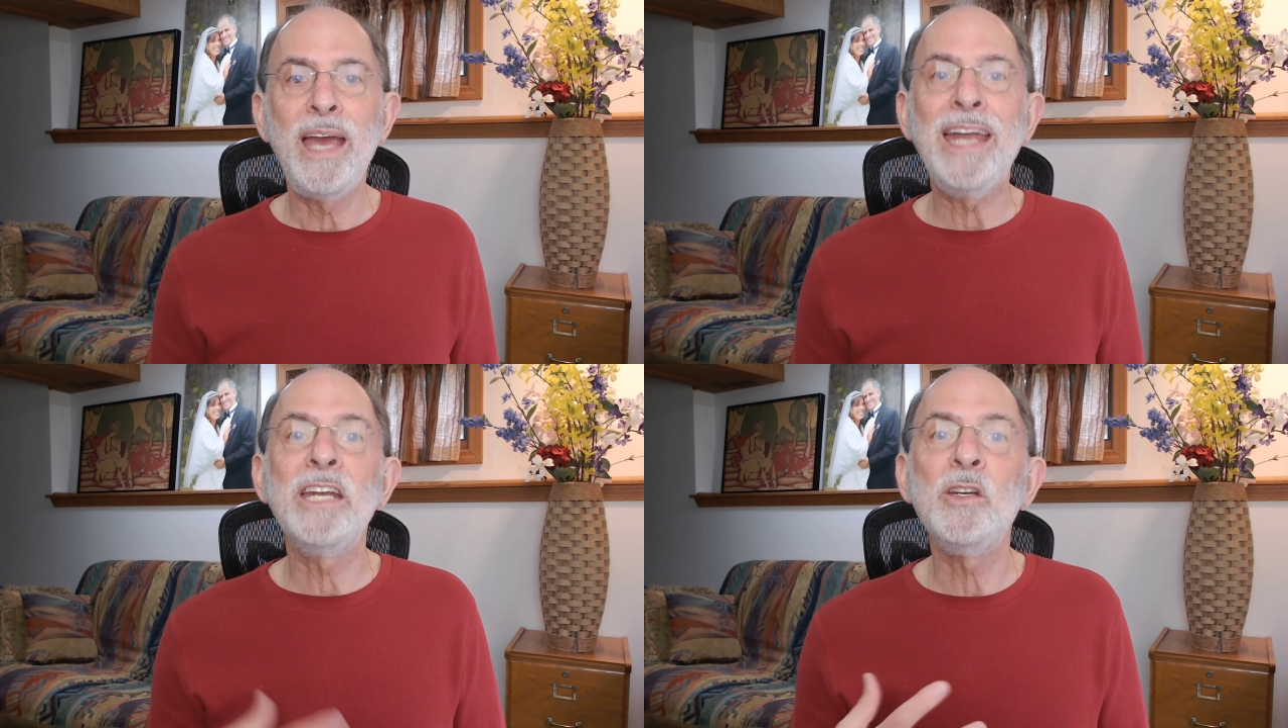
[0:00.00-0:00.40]

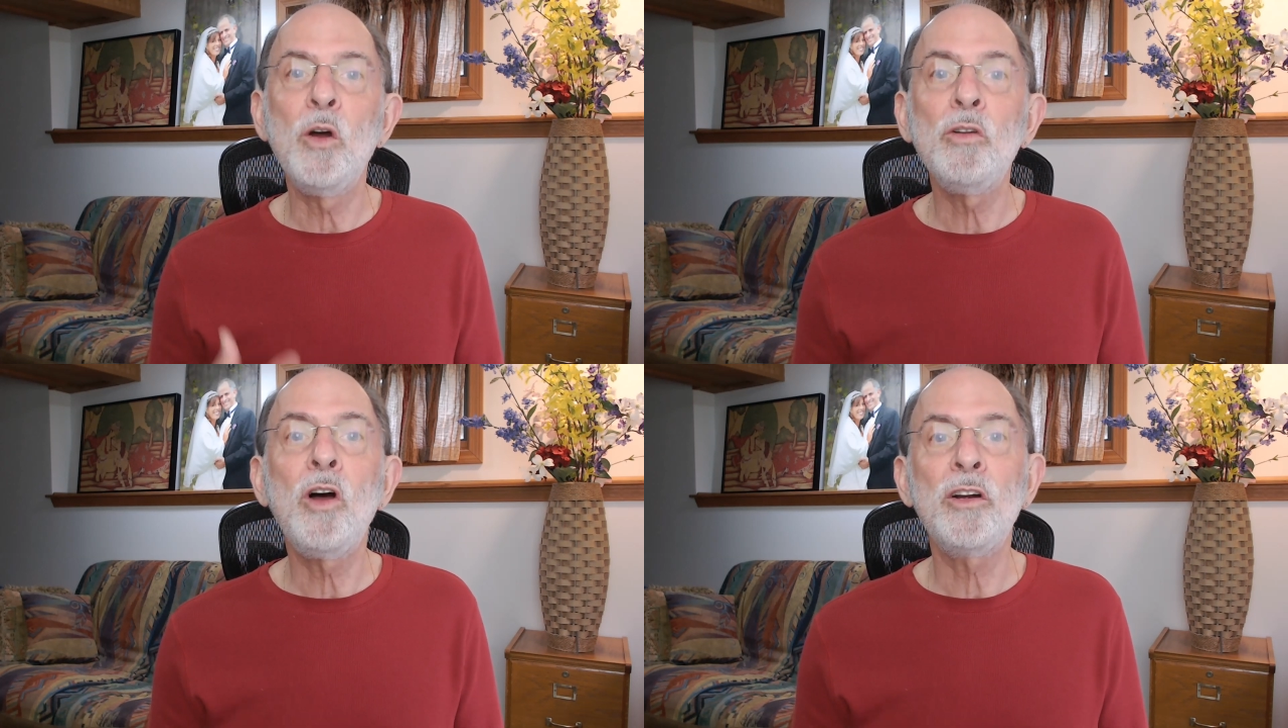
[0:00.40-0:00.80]
and it no
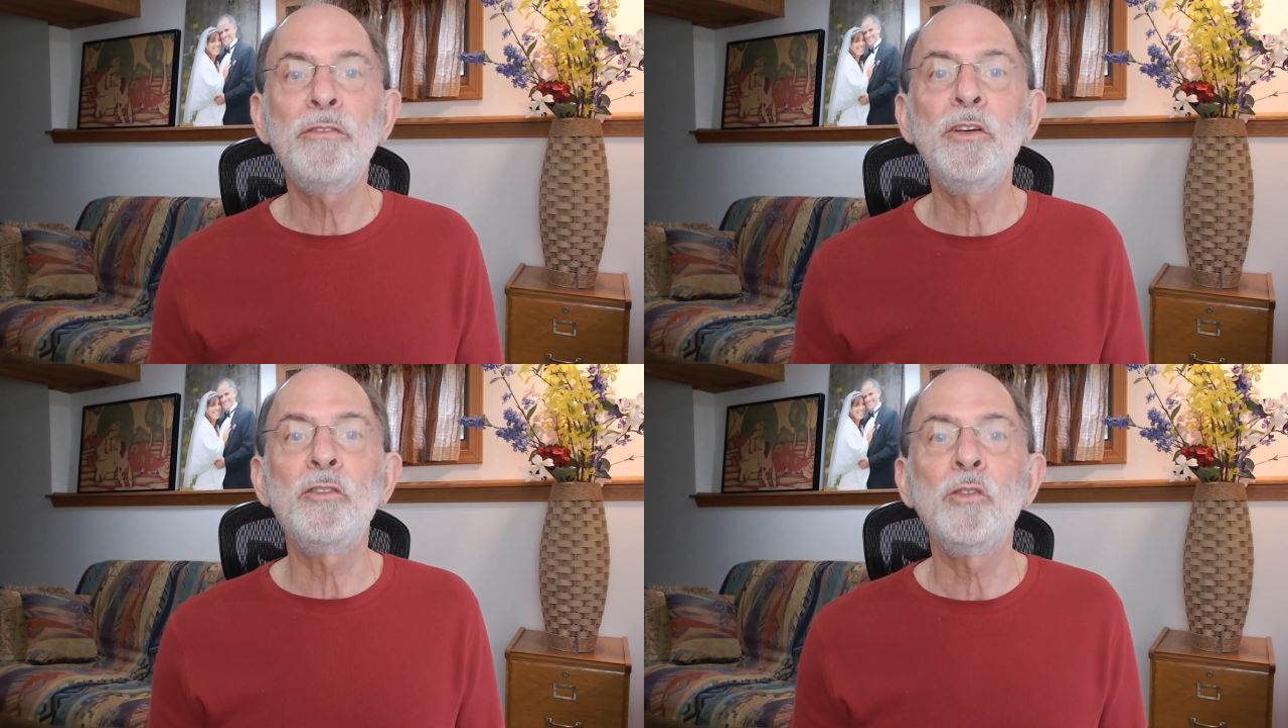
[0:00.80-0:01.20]
longer
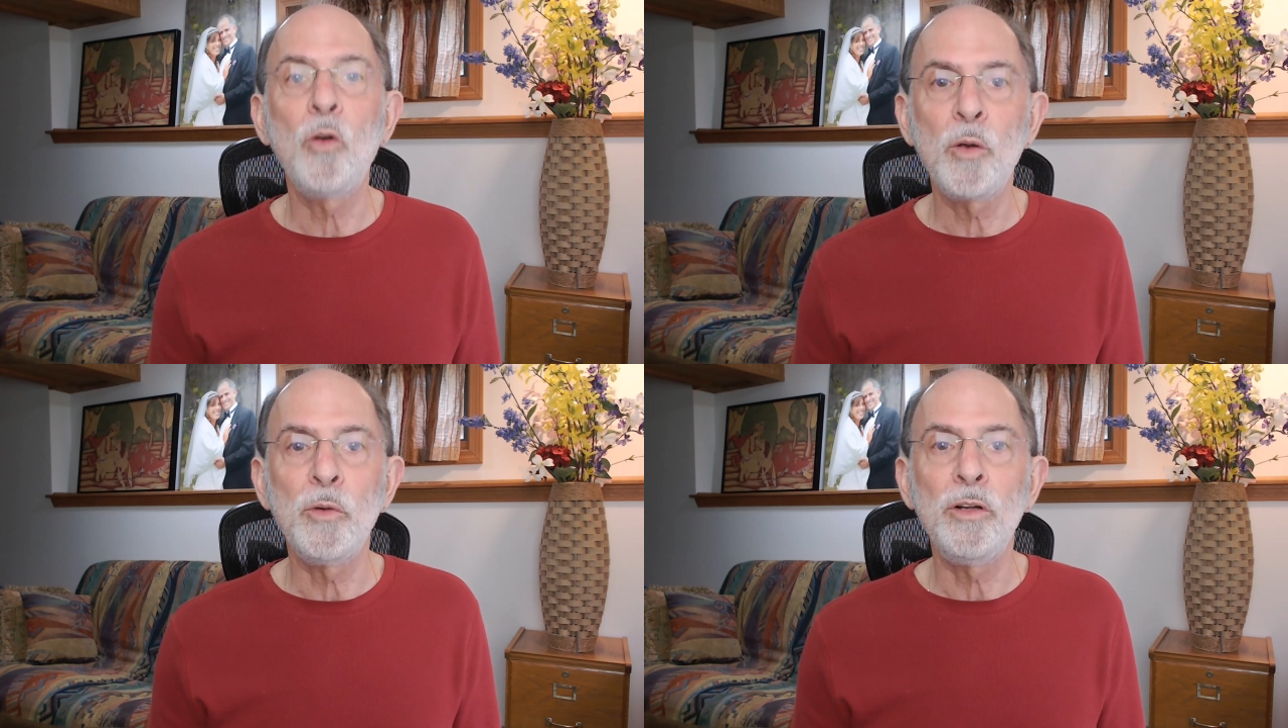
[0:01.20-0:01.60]
feels
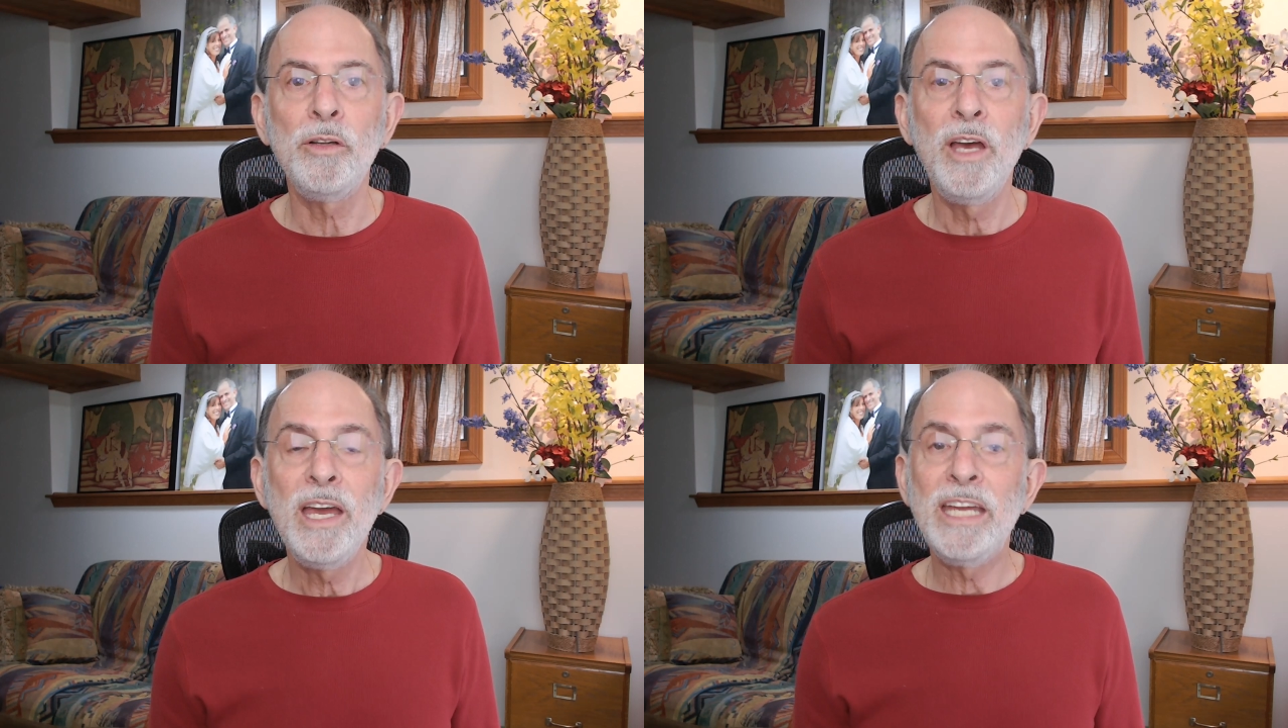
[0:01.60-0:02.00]
normal,
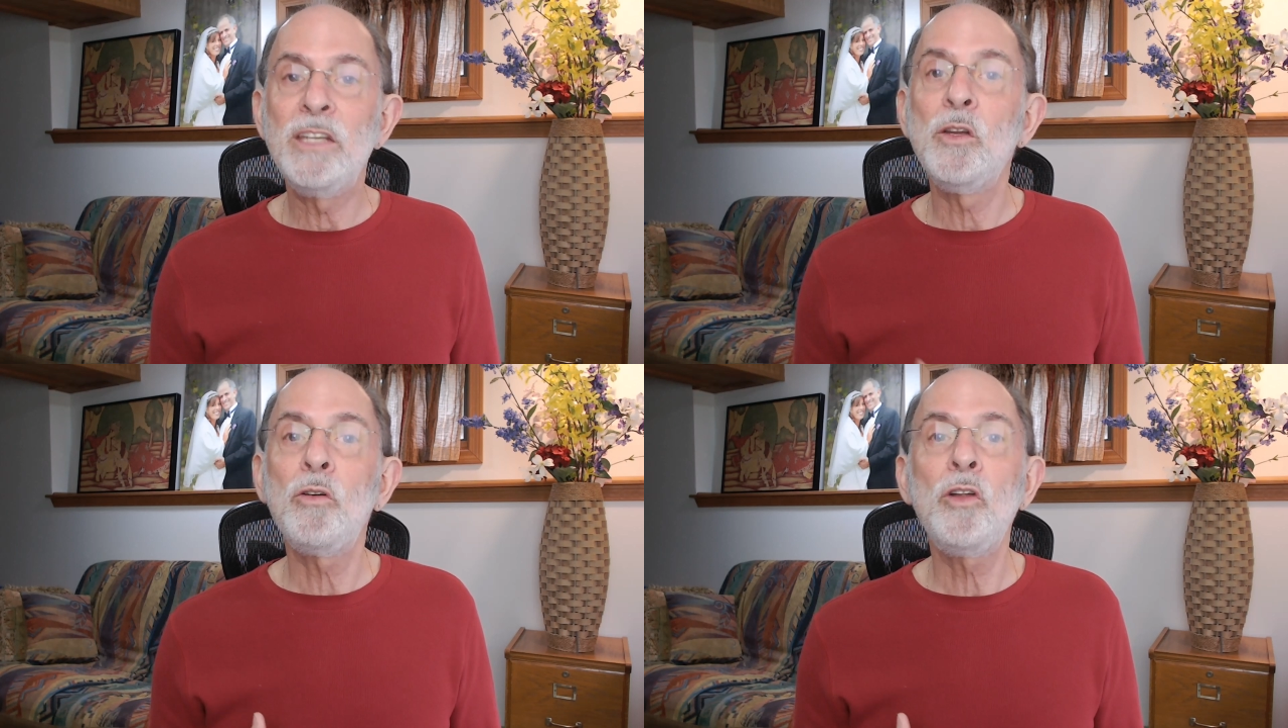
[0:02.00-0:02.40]
it
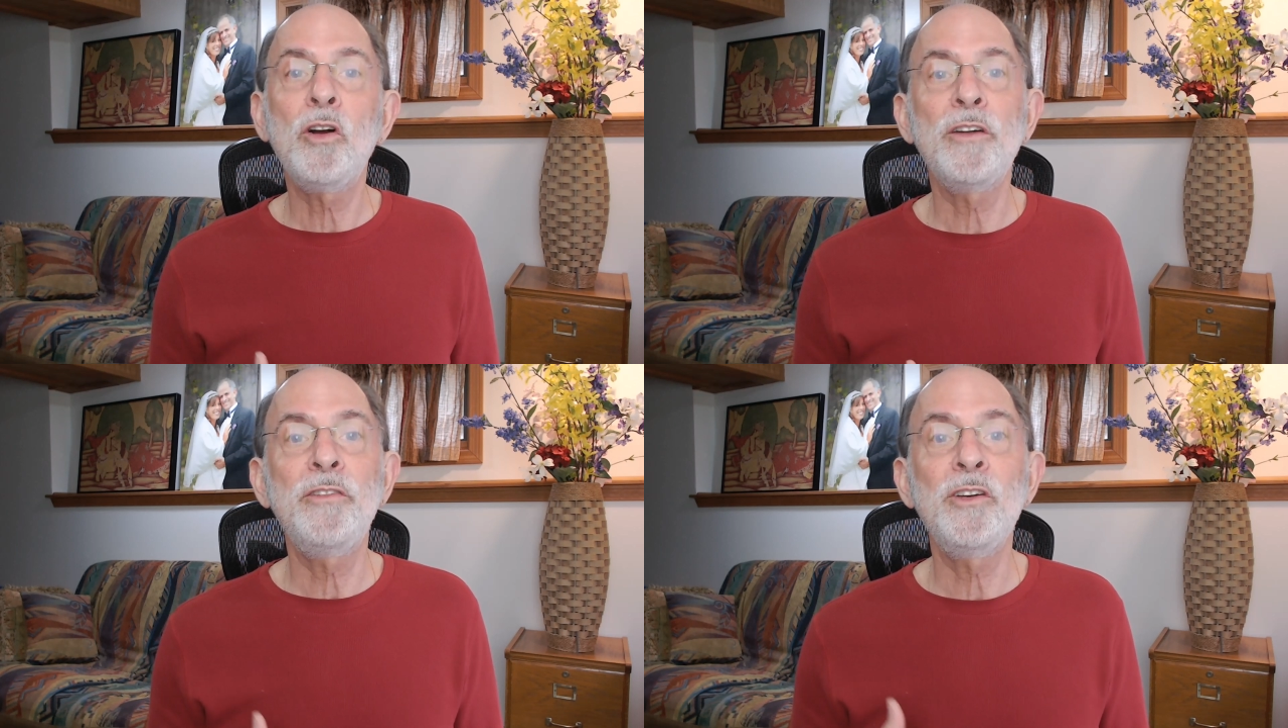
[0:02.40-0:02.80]
no longer
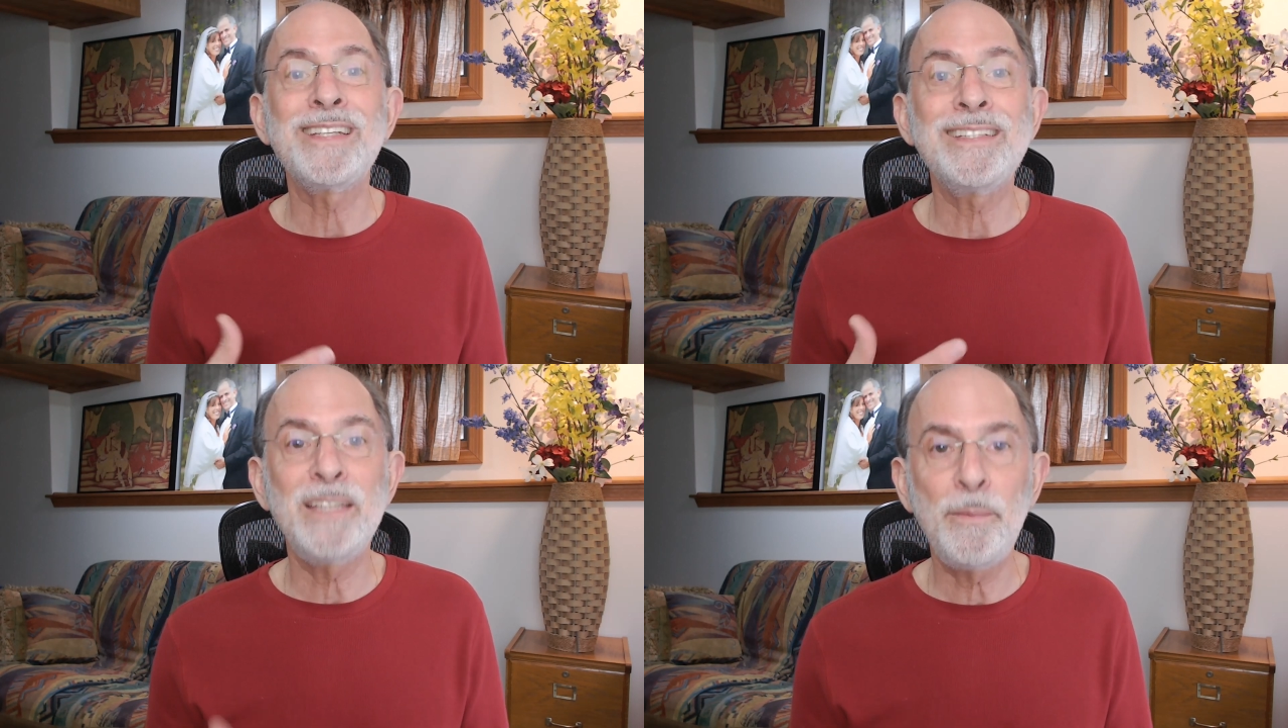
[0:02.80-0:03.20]
feels
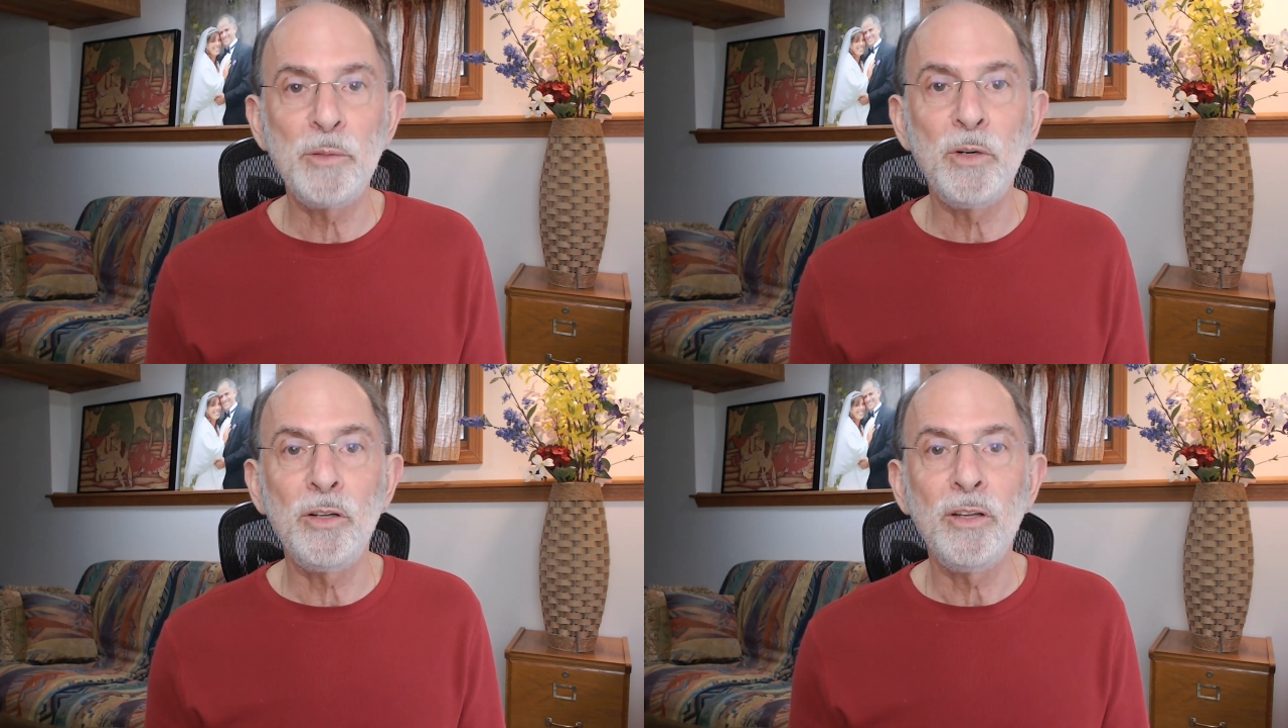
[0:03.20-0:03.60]

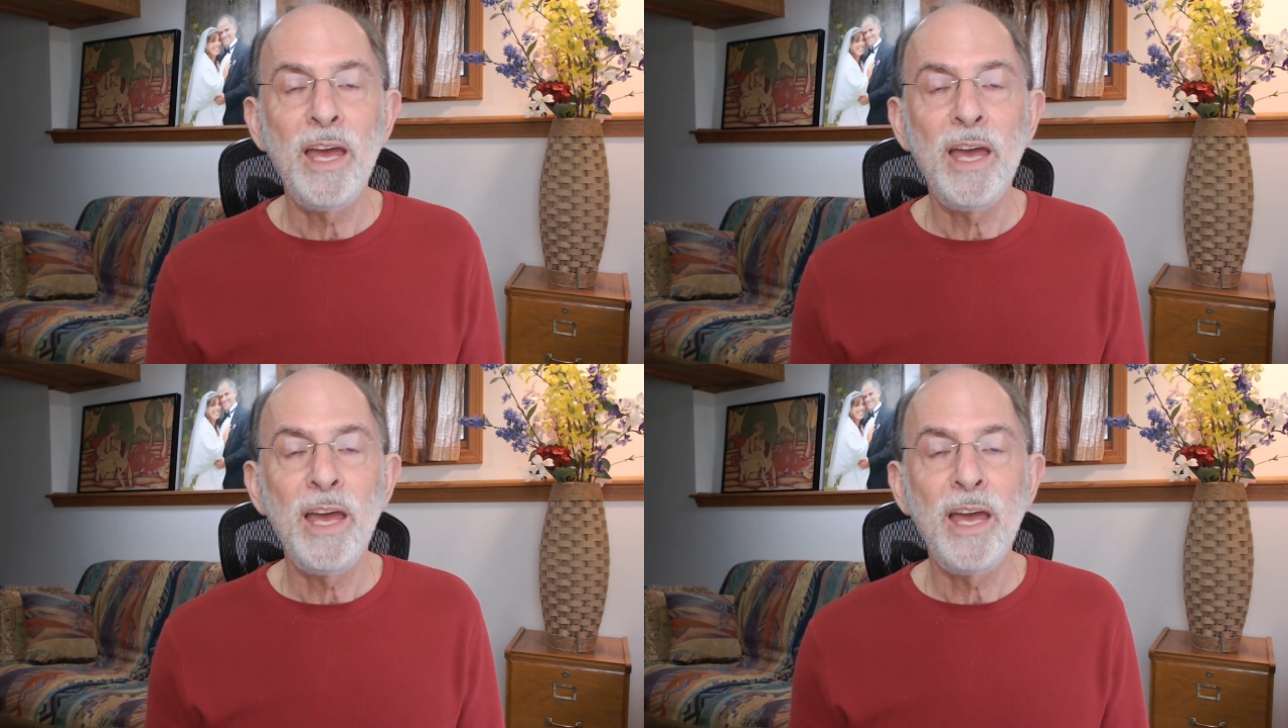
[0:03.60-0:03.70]
acceptable,